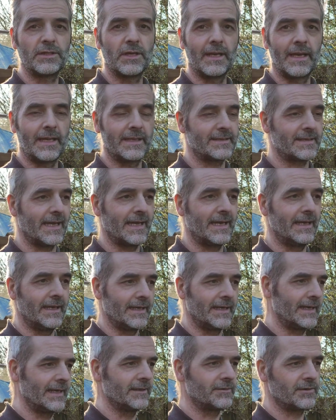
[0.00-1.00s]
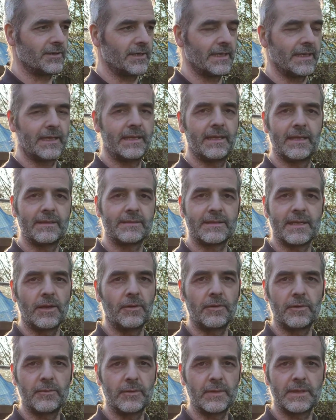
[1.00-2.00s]
unless that like literally is the
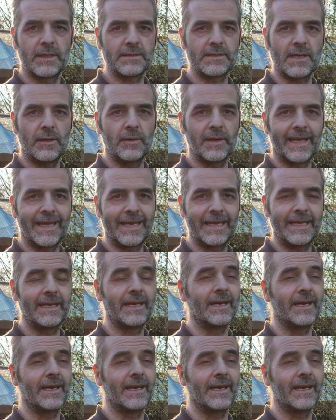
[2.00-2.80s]
only route that's holding it in.